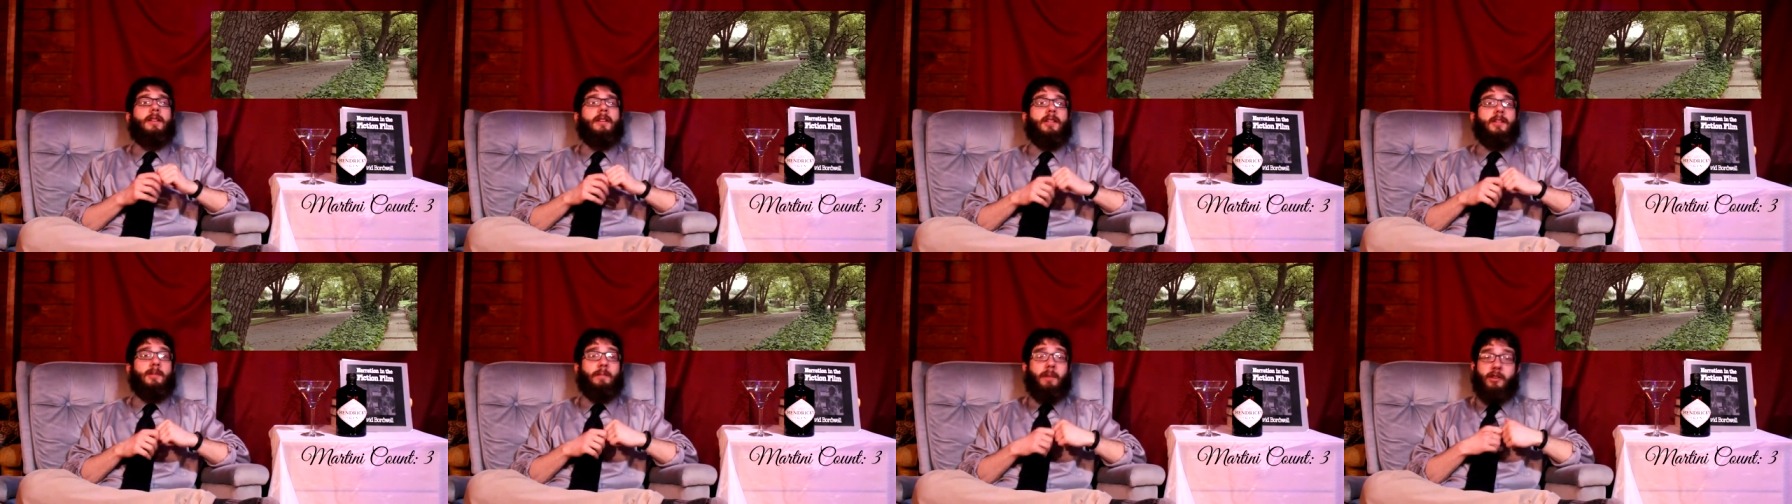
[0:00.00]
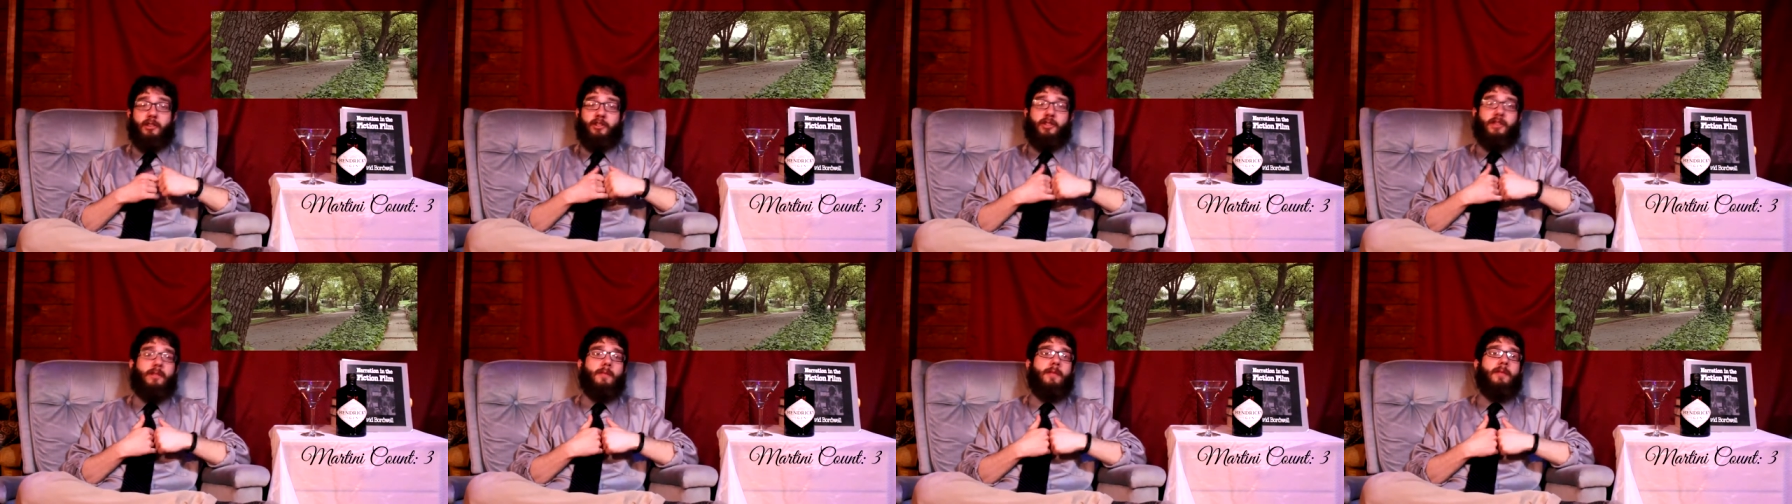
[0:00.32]

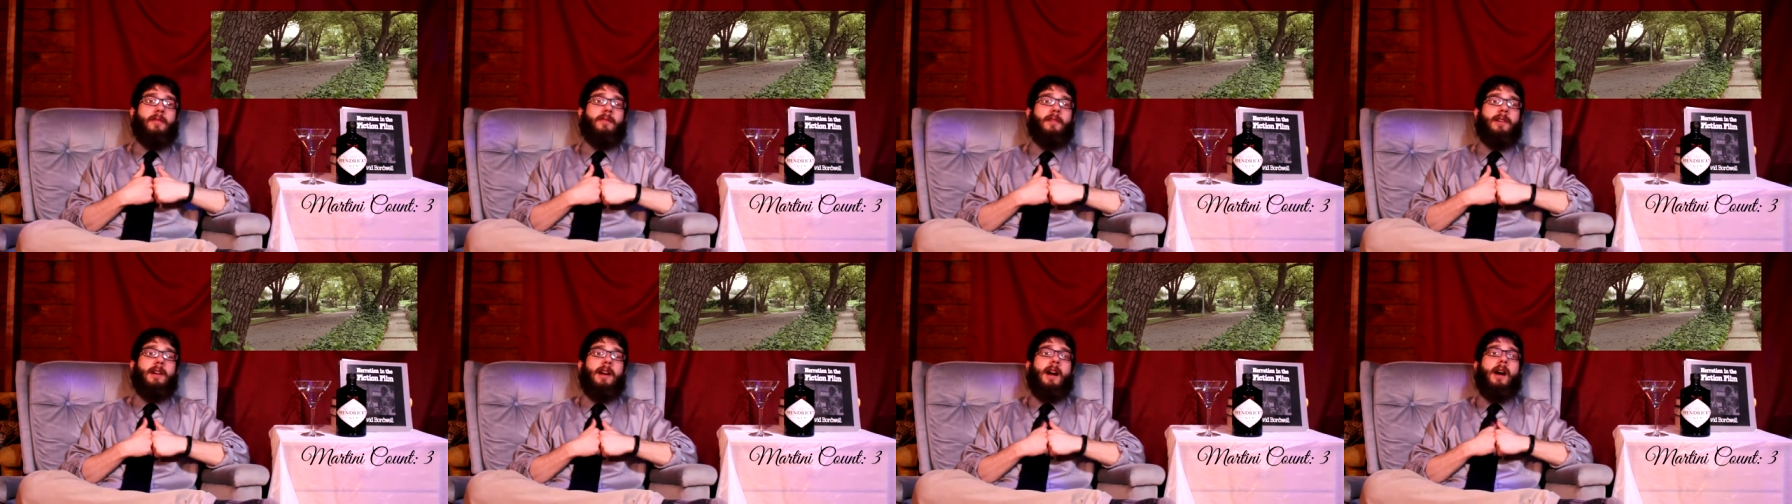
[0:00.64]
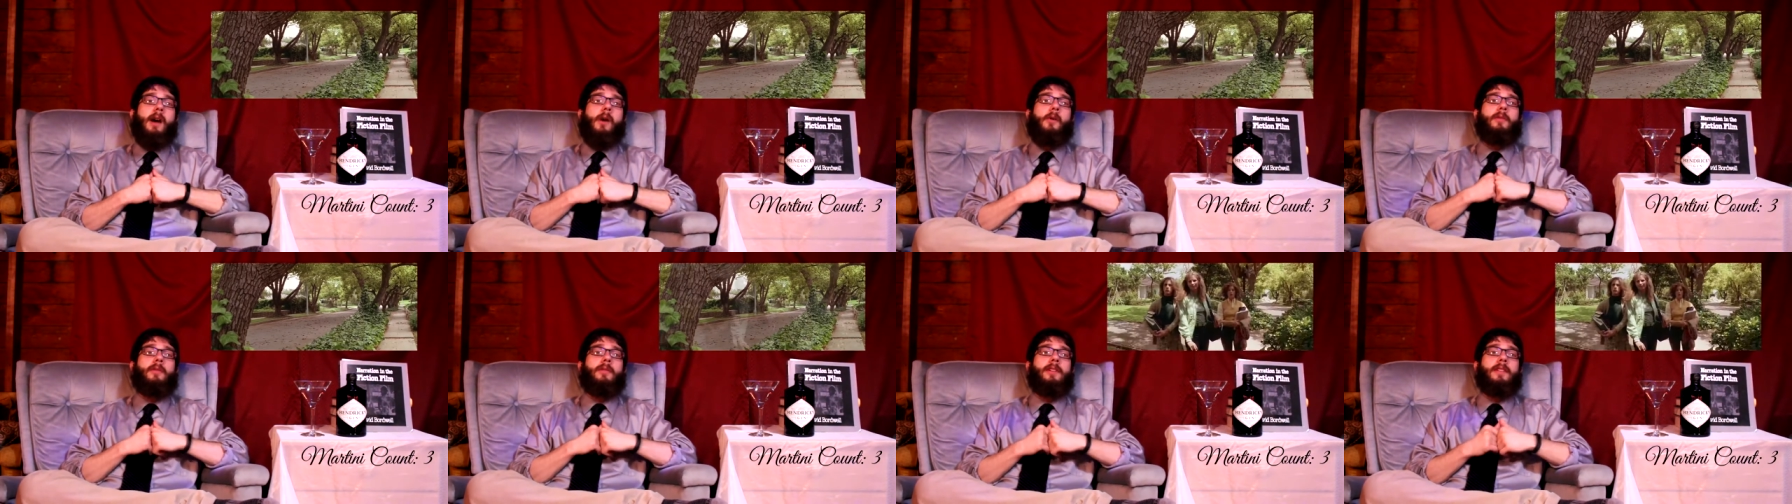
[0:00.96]
especially when we're
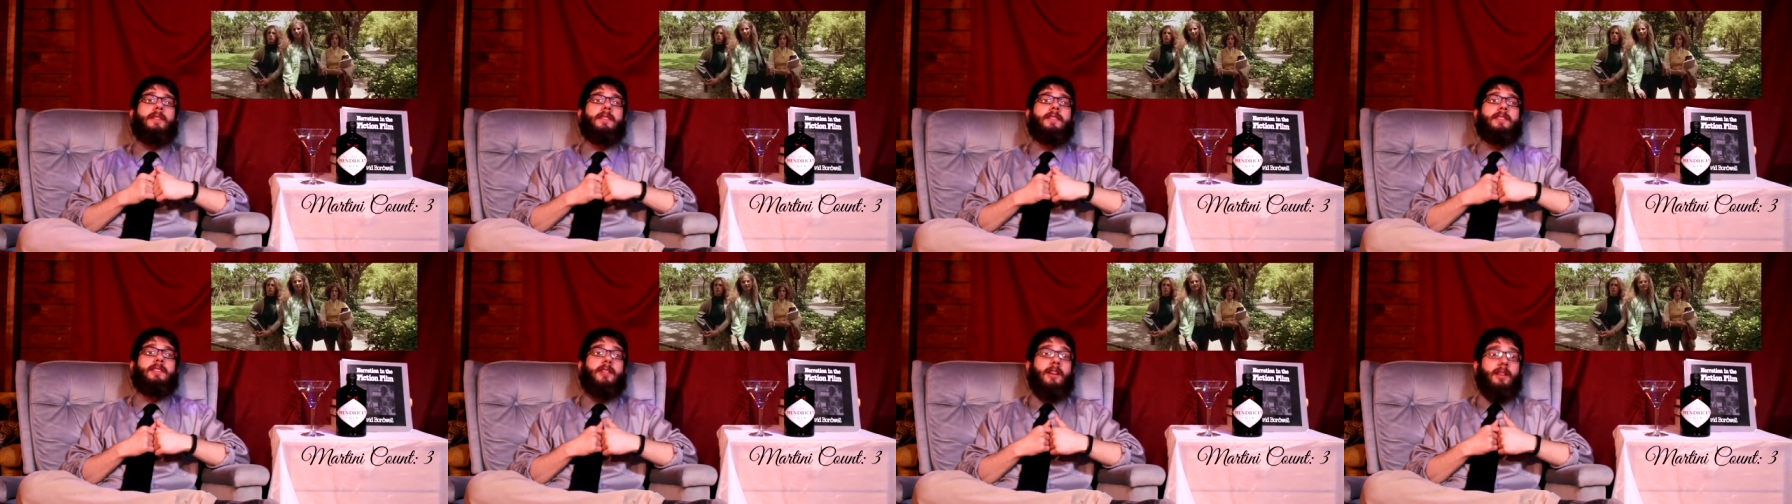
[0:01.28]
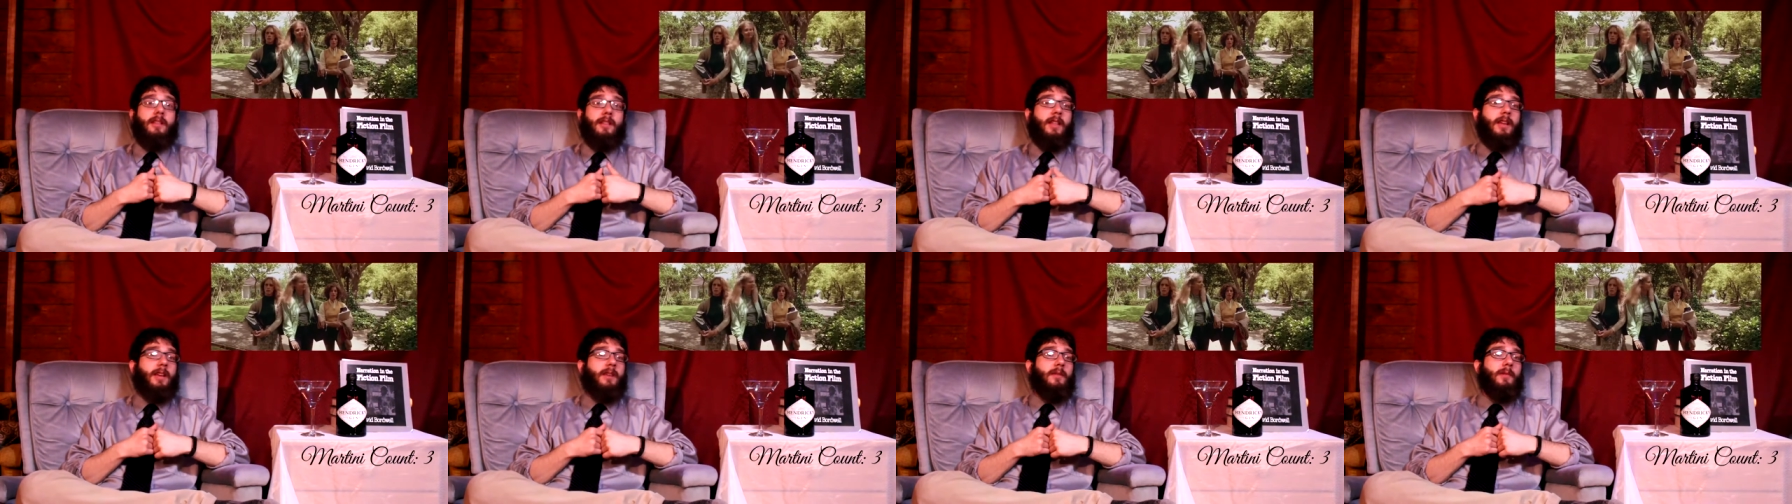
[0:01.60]
out in the
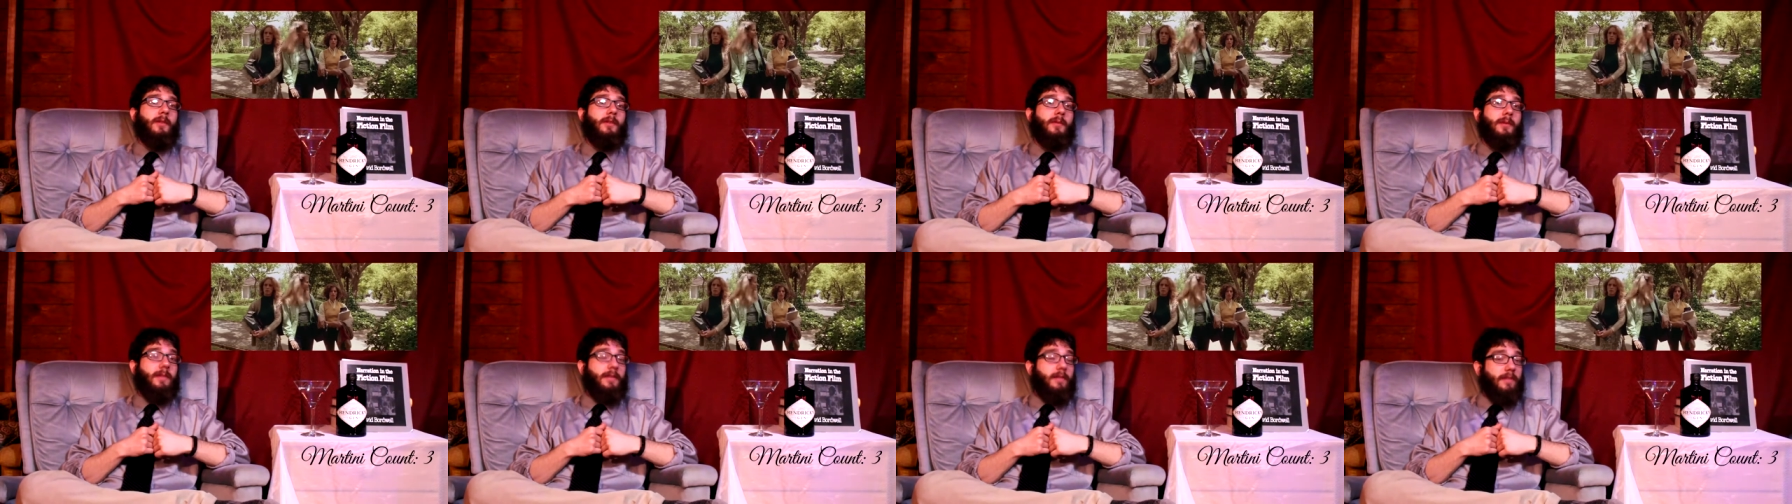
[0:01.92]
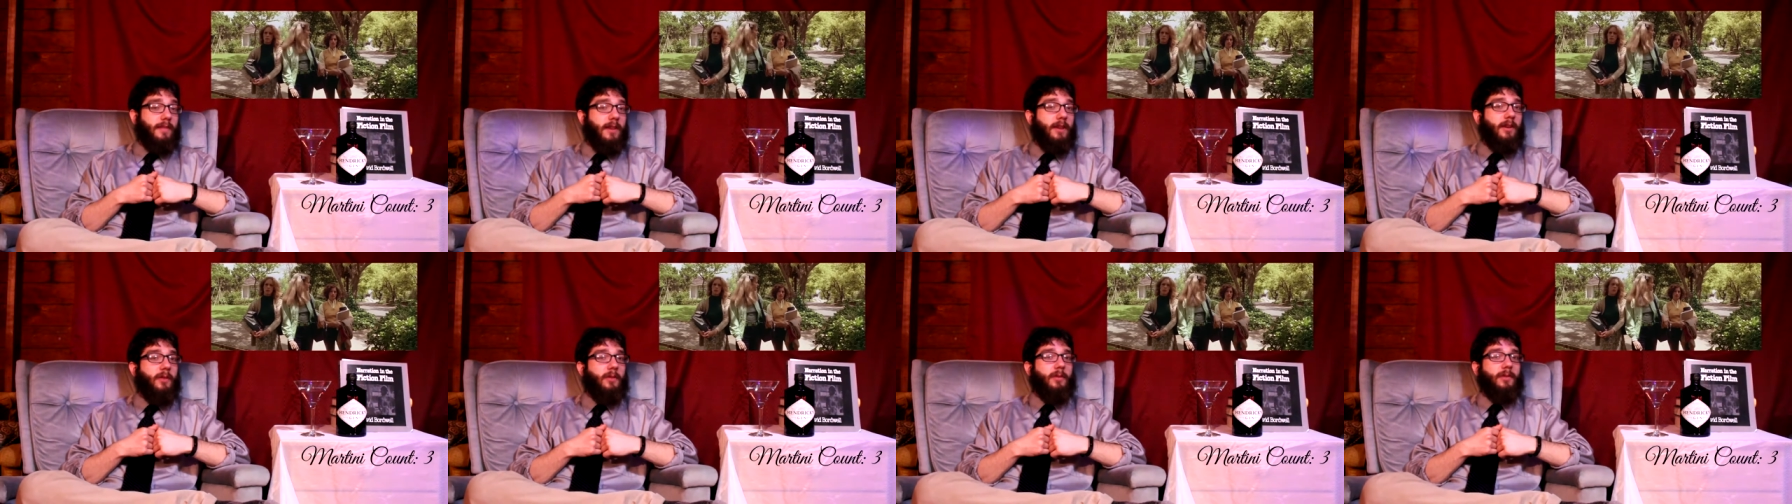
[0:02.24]
sunlight where we
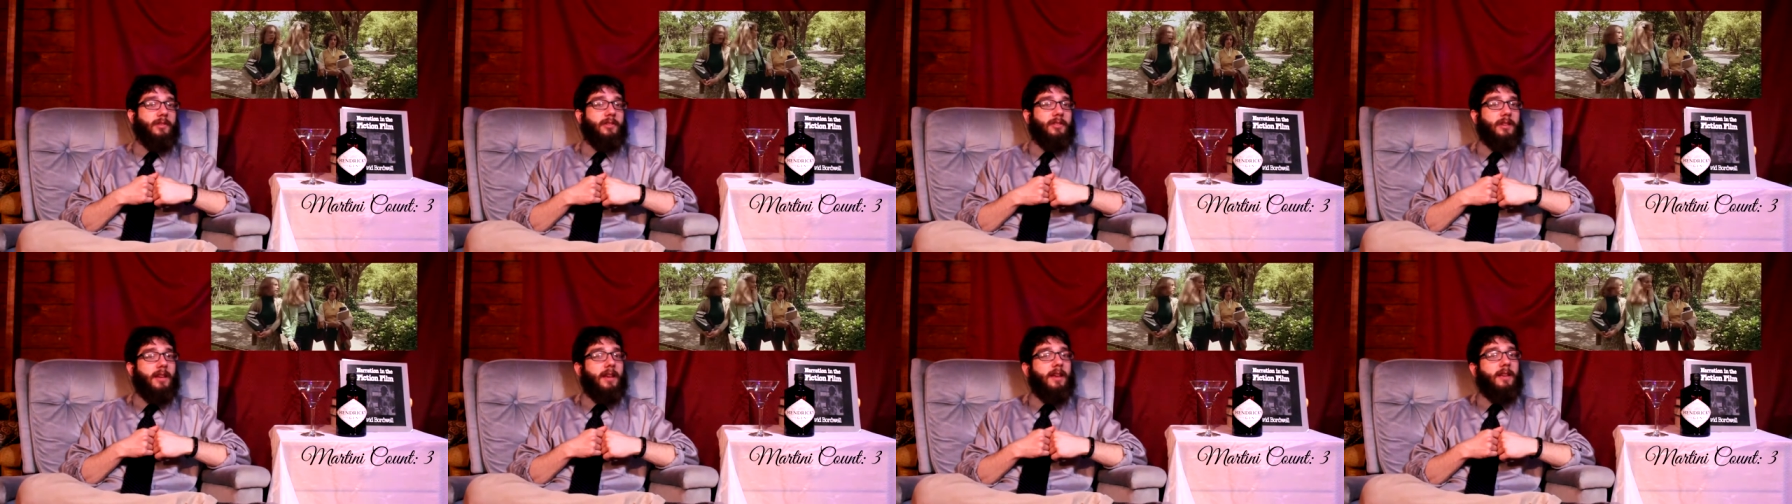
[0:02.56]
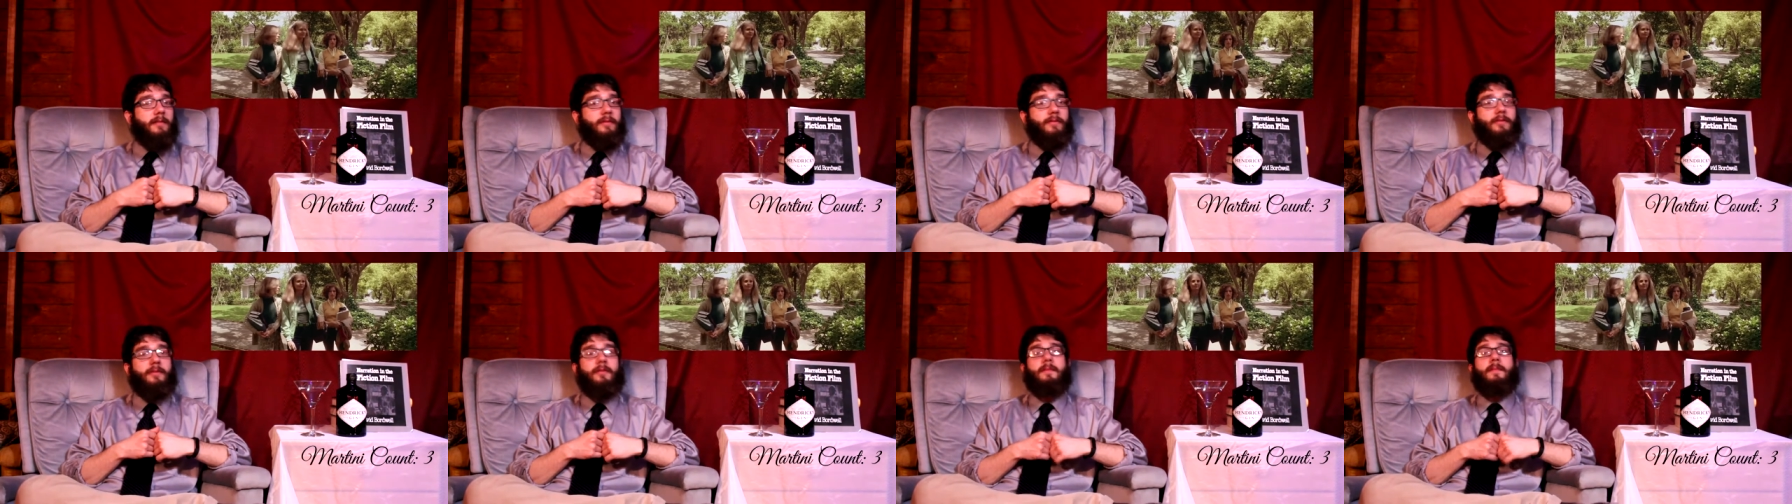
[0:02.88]
think we're
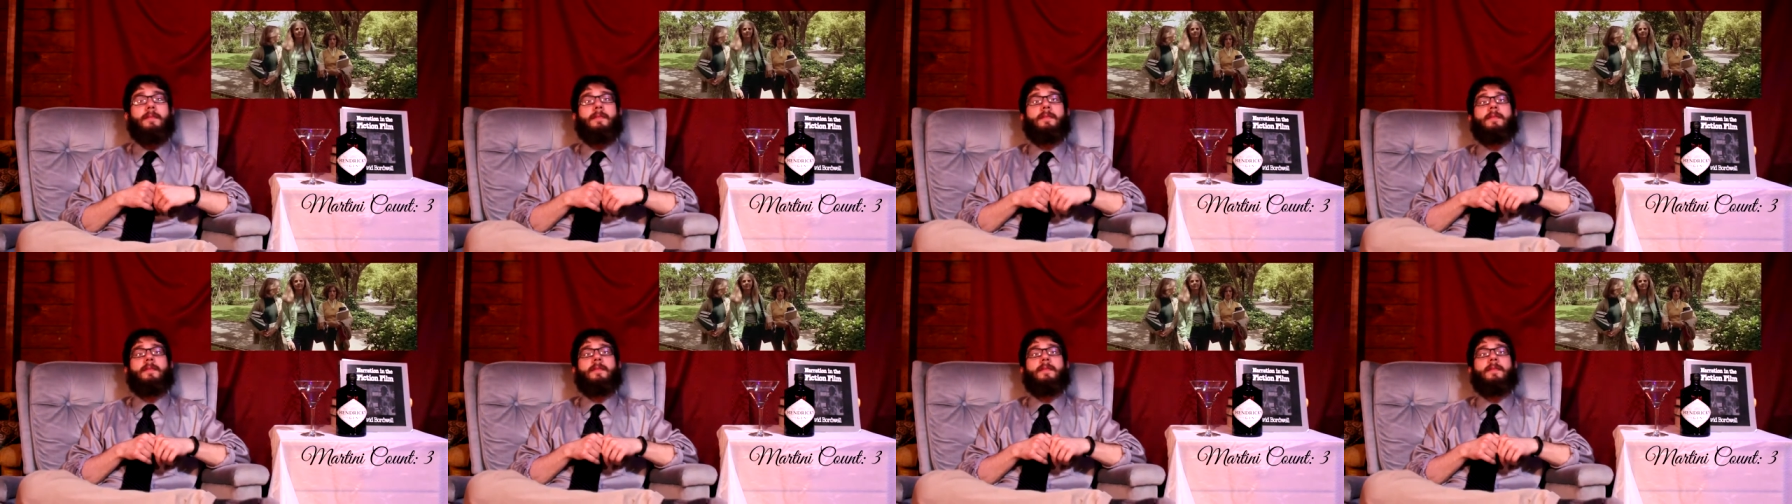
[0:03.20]
safe.